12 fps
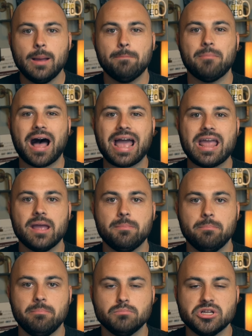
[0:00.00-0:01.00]
my
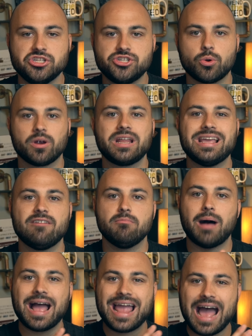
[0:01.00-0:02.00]
majority of
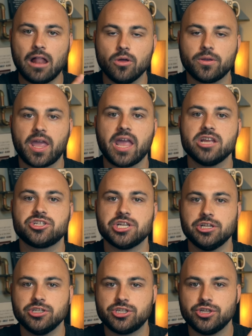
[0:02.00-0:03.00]
my
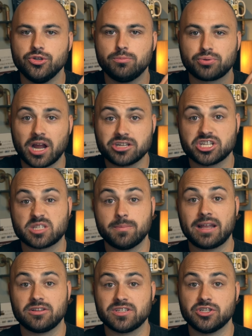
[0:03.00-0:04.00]
allocation to precious
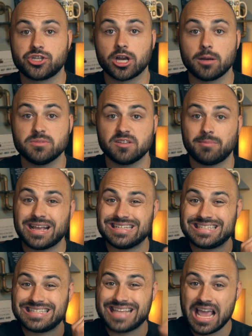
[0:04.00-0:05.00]
metals in terms of my
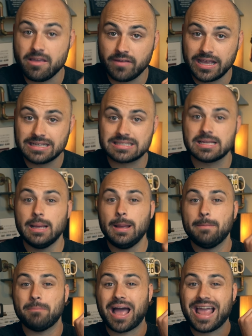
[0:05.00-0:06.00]
savings,
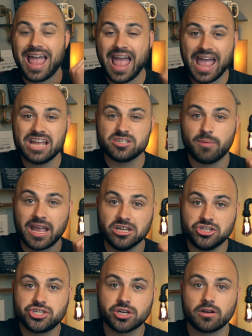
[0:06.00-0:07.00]
my hedge, my
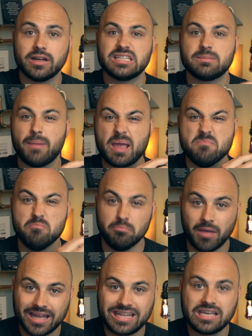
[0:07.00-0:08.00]
insurance, my
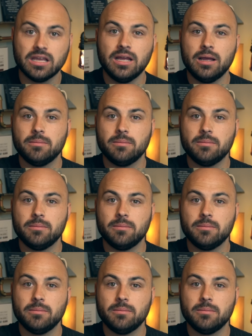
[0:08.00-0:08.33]
money,